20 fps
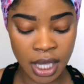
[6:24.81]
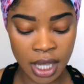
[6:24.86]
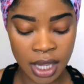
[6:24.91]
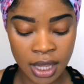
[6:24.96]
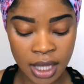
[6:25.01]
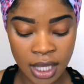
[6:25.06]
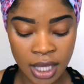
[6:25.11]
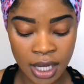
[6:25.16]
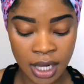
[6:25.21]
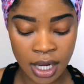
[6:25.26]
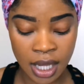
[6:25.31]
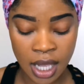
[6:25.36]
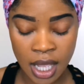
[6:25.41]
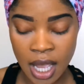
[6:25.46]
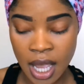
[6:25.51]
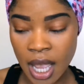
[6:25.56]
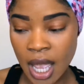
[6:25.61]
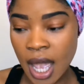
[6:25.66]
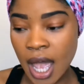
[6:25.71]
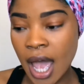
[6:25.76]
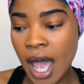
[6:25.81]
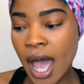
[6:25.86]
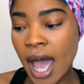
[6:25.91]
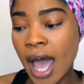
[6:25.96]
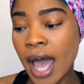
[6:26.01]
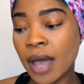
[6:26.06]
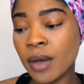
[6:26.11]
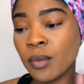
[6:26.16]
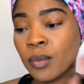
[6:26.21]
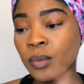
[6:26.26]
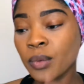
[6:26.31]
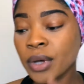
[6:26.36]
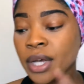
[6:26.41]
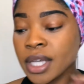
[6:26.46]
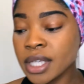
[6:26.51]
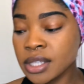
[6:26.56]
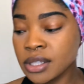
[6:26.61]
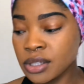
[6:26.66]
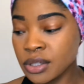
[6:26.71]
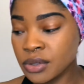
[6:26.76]
And then I
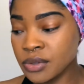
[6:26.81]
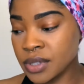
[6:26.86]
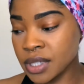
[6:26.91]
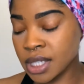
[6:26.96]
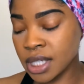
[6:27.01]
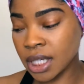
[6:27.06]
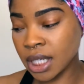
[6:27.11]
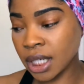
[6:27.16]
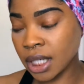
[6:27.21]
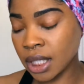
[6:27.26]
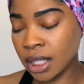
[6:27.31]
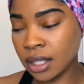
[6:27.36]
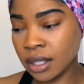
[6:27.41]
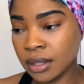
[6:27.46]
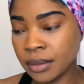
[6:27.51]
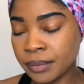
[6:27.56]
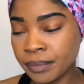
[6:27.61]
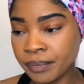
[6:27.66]
was using,